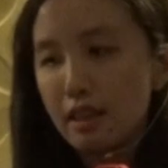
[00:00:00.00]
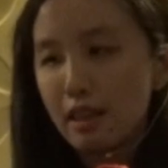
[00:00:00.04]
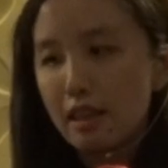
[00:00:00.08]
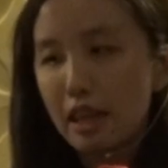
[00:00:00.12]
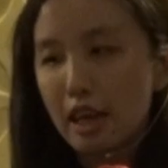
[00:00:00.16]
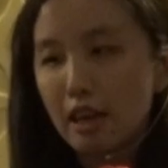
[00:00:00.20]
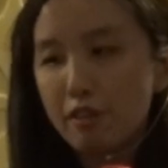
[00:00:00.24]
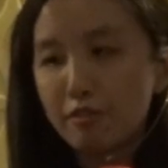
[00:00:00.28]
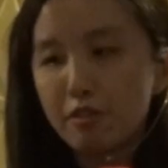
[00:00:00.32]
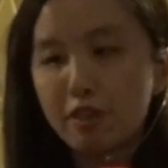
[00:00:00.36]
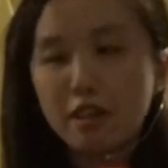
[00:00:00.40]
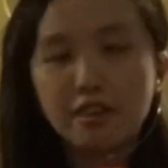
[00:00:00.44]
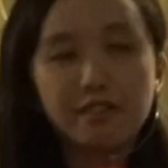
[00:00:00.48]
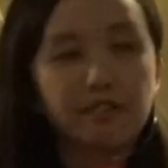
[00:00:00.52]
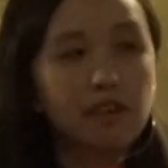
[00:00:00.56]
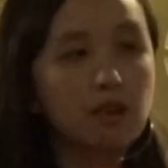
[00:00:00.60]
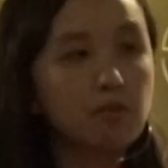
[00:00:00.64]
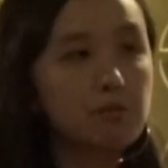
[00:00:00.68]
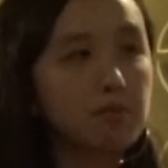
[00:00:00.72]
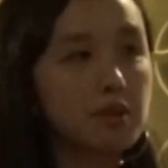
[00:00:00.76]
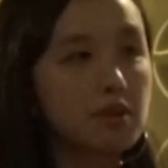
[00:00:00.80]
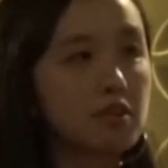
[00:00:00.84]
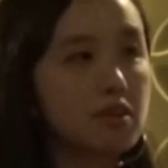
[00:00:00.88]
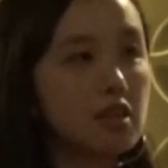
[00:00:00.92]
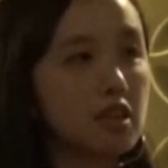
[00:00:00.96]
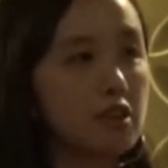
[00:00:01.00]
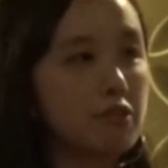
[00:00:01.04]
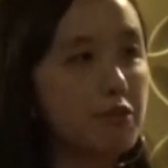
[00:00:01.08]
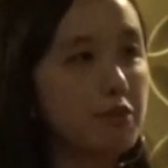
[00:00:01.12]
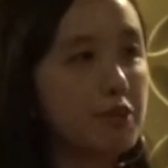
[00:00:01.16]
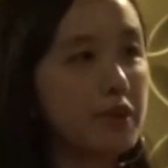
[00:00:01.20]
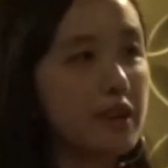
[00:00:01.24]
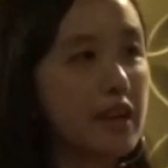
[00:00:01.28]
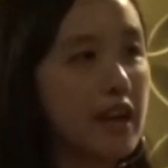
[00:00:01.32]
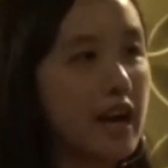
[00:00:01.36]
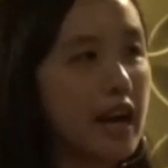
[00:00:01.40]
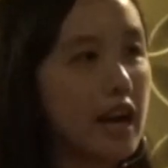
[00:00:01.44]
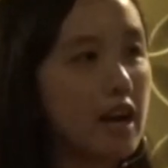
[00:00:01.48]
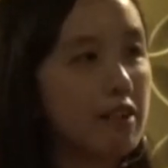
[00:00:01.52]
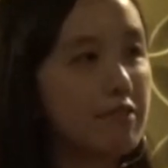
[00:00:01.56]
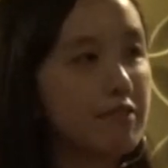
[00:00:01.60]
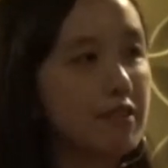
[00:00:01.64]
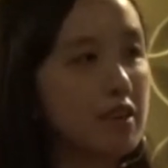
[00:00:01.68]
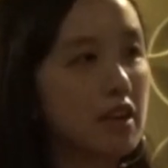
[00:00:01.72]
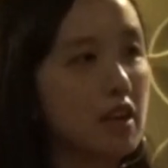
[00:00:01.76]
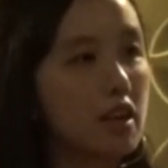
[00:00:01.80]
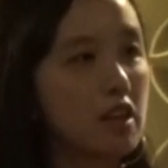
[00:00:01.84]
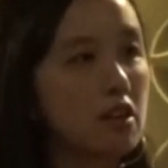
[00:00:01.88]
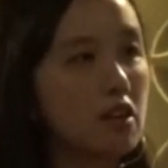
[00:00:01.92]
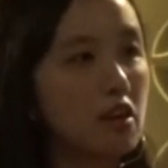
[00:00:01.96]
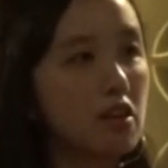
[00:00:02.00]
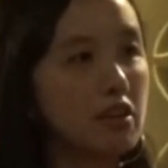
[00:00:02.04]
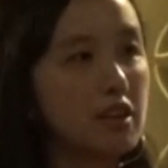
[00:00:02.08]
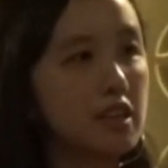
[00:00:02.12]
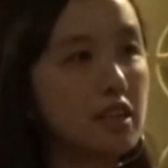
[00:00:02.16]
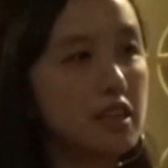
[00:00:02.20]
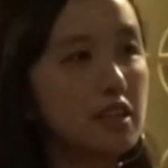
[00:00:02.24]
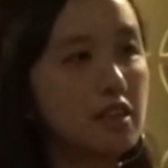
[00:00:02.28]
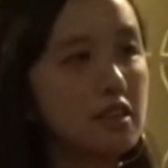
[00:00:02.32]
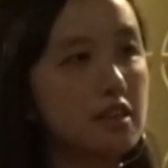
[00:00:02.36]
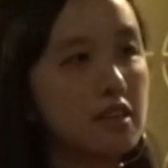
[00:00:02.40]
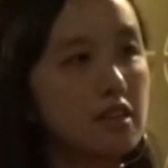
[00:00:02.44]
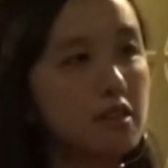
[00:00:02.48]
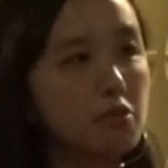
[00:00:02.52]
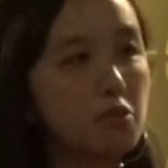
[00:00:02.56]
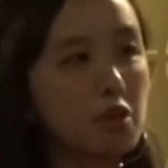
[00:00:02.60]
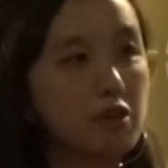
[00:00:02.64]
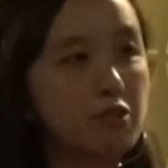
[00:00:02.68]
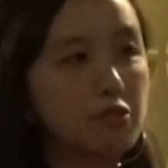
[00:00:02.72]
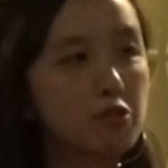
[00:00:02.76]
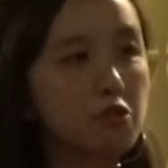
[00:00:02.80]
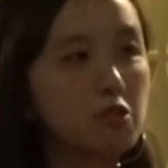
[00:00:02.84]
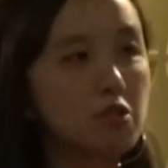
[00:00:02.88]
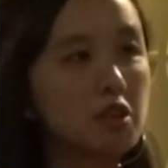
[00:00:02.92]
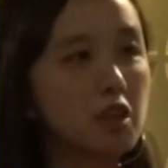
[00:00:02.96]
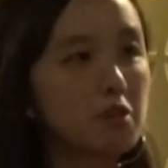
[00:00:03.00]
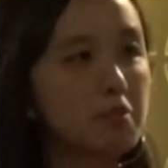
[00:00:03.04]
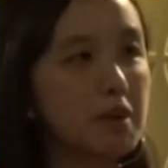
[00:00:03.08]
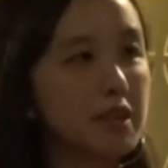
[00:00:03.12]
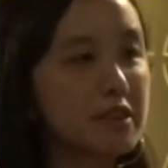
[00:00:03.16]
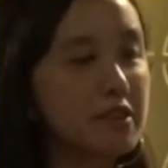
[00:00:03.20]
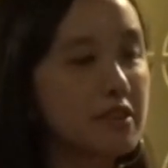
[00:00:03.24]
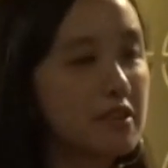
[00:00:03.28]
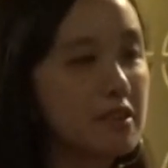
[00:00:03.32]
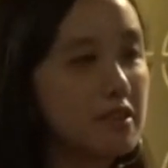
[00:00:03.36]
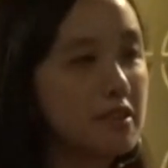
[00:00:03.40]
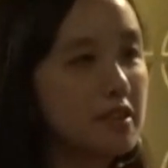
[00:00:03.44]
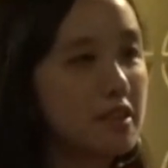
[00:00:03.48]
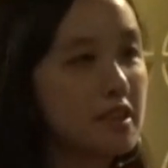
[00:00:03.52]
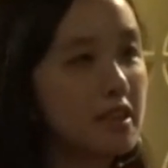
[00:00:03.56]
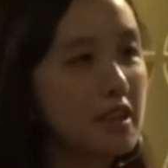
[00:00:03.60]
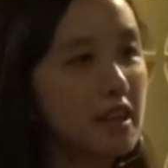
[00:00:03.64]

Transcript: Like for example, if we have a login with Google button,